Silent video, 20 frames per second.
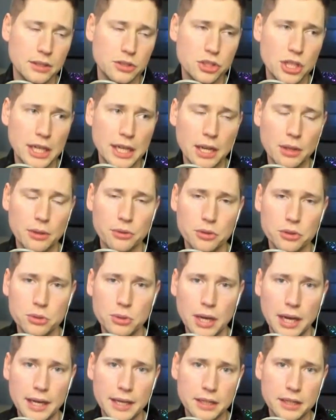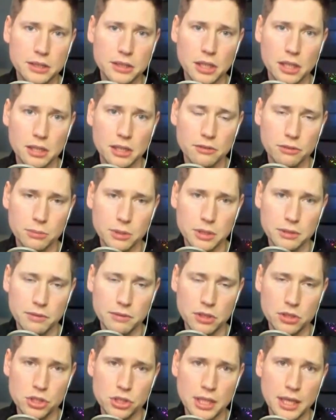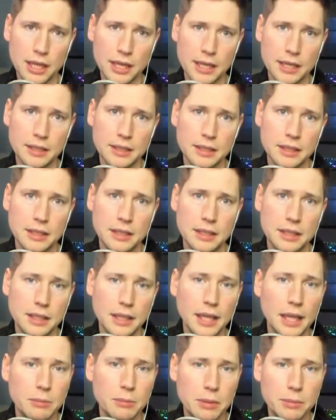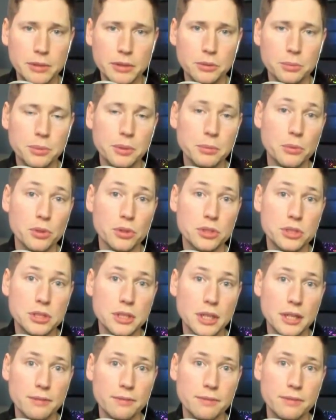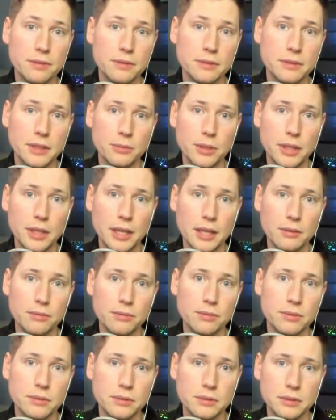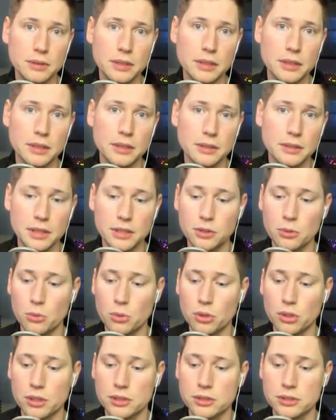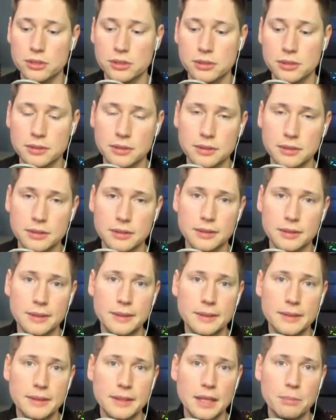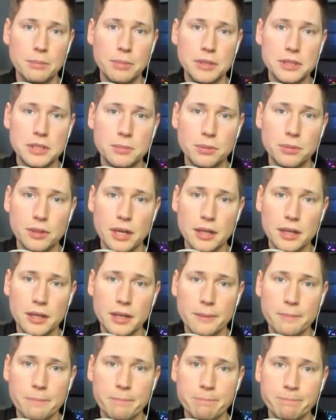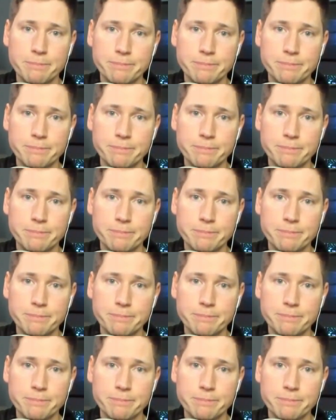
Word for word: Check out the new high-end card from EVGA. And maybe a little bit more stuff that we have in the works at PCPer.com.